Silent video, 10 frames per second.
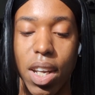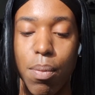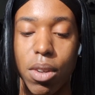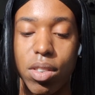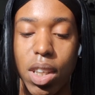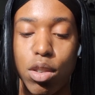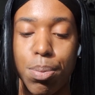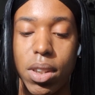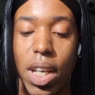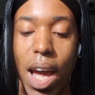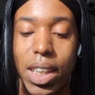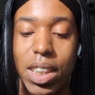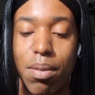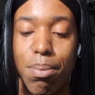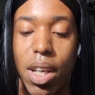it receives
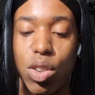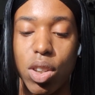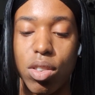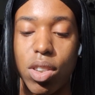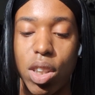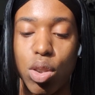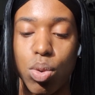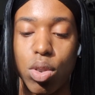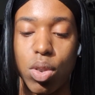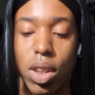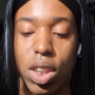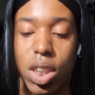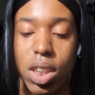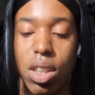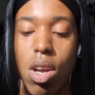protective measures such as
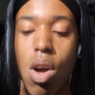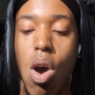restriction